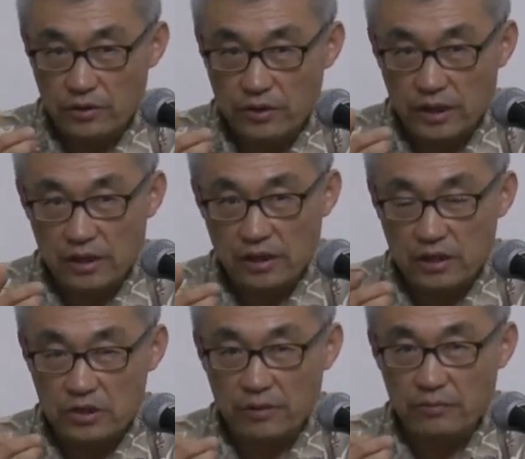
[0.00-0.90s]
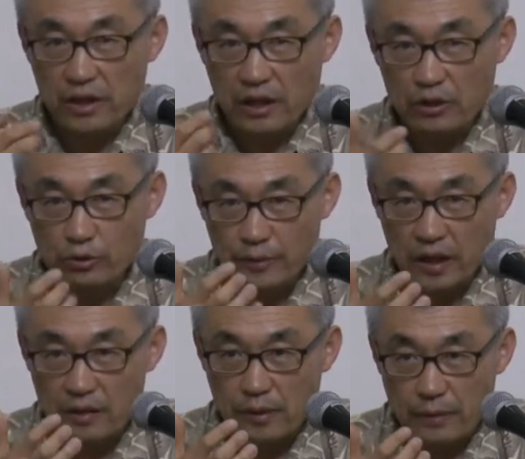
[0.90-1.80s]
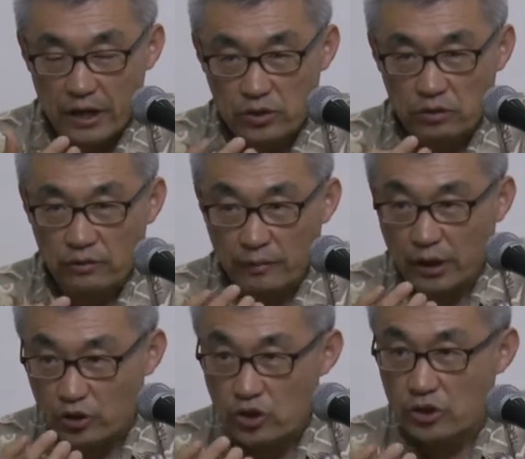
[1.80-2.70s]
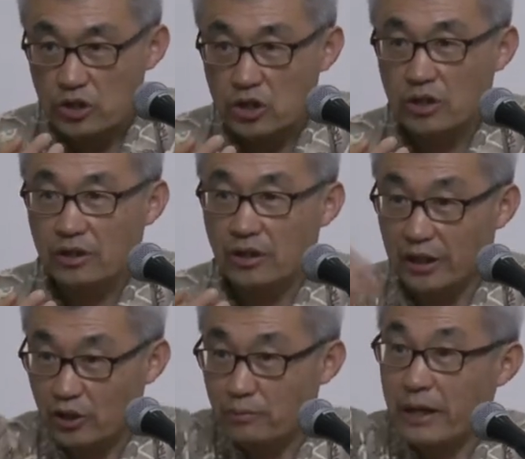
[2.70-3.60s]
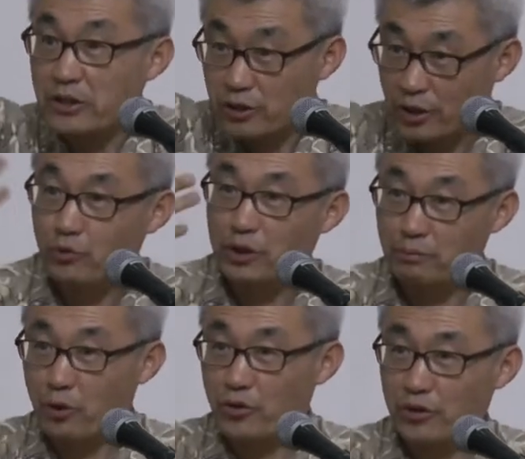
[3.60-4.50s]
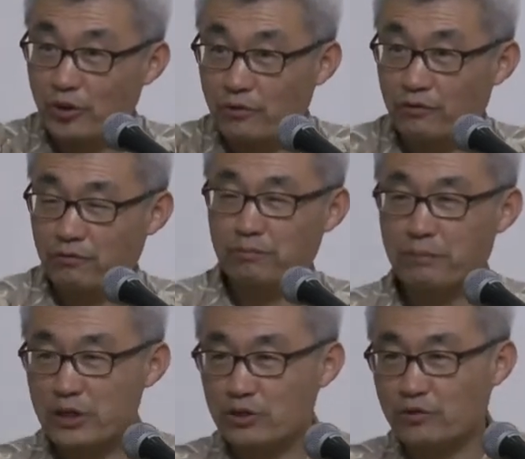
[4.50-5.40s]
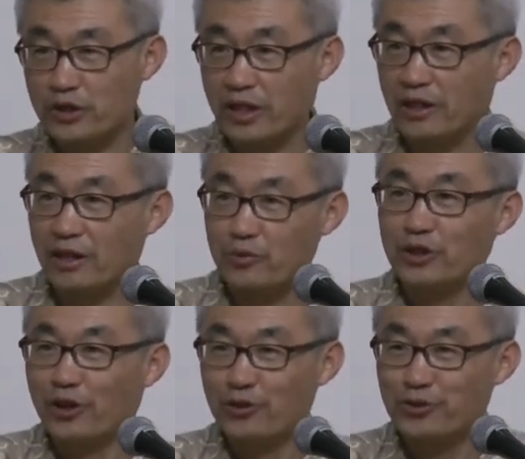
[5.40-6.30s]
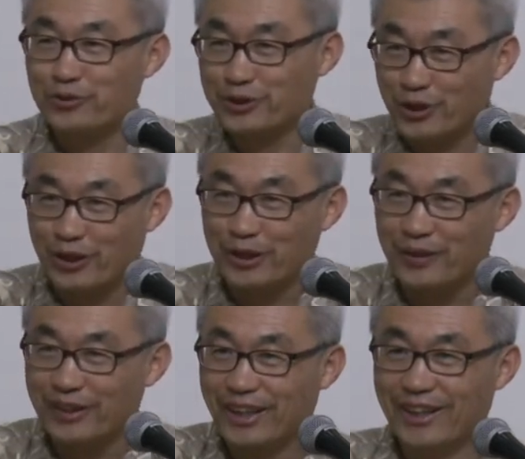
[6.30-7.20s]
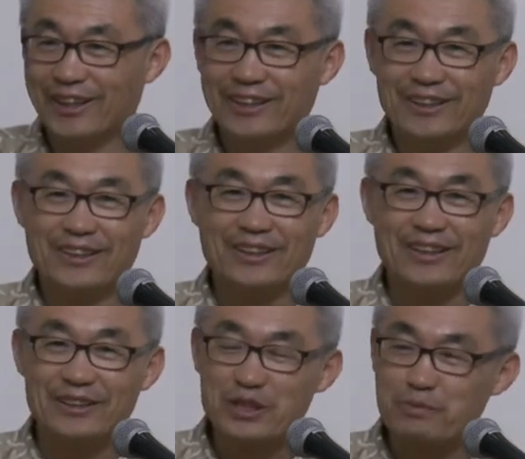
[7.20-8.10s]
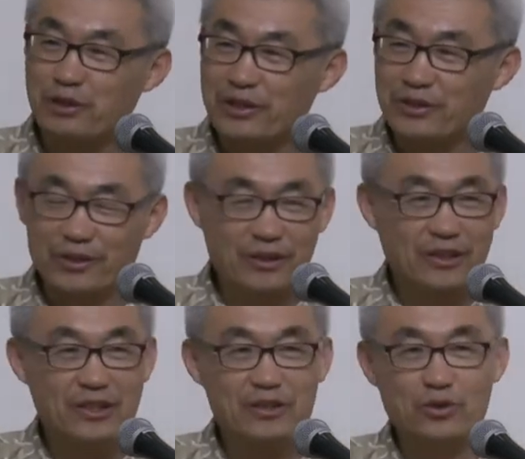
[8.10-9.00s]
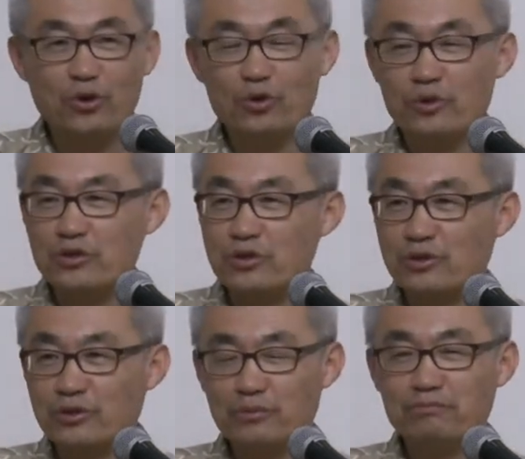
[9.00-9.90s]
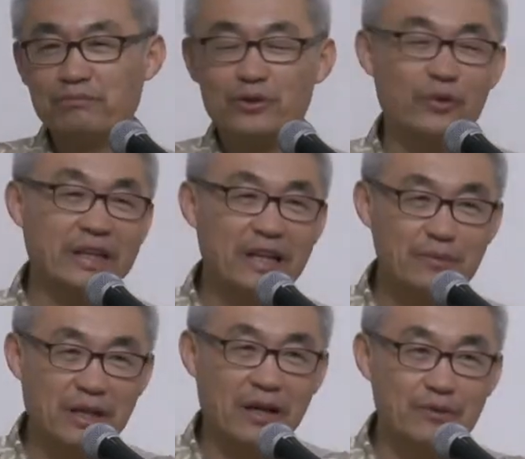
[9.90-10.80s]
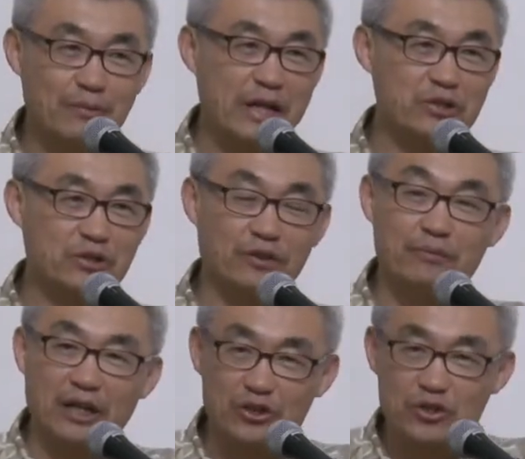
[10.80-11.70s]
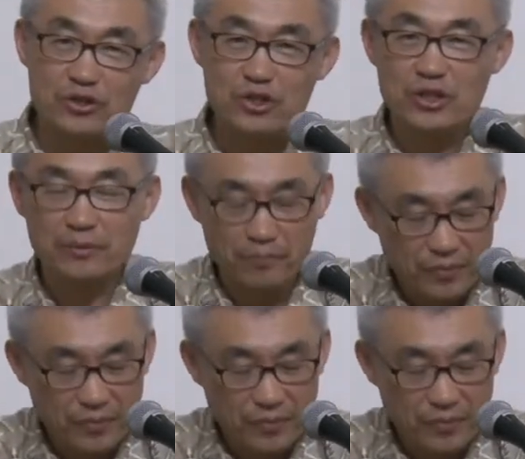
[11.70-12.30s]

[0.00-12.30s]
thinking that someday I will become a pastor of a mega church, like the pastor that we both know, Pastor Ferdi and I, we know who we're talking about. This brother, his goal was to one day become a pastor of a mega church.